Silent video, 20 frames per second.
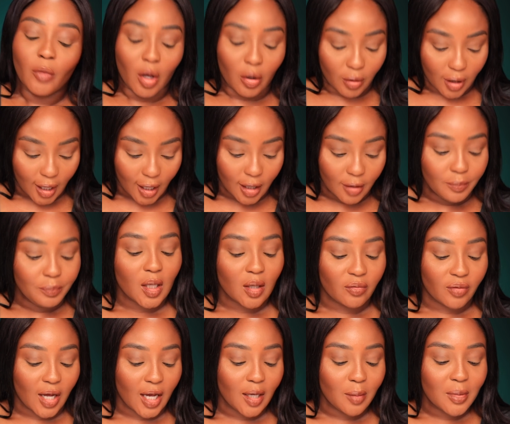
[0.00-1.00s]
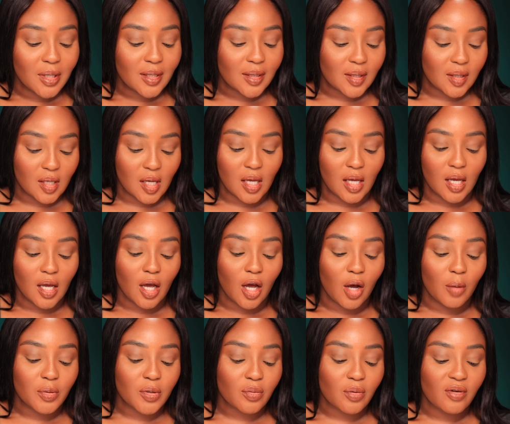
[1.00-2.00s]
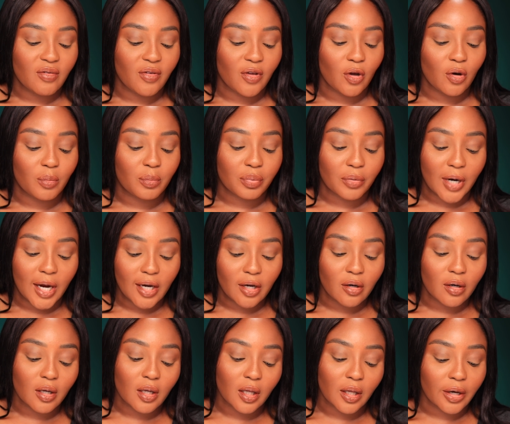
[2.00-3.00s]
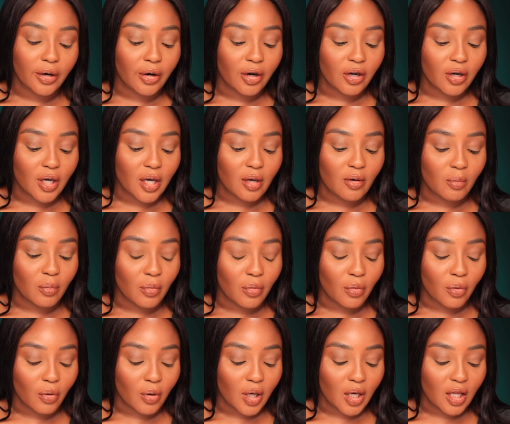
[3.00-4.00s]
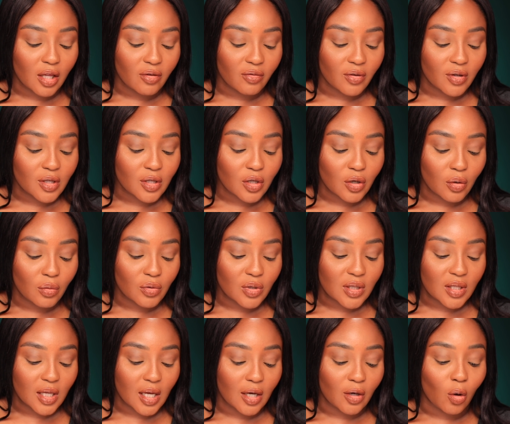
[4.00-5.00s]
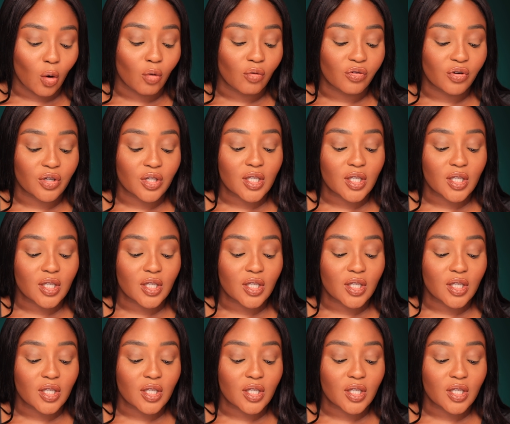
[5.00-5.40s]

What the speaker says: Okay. Vitamin C helps reveal brighter, clearer, more even toned skin over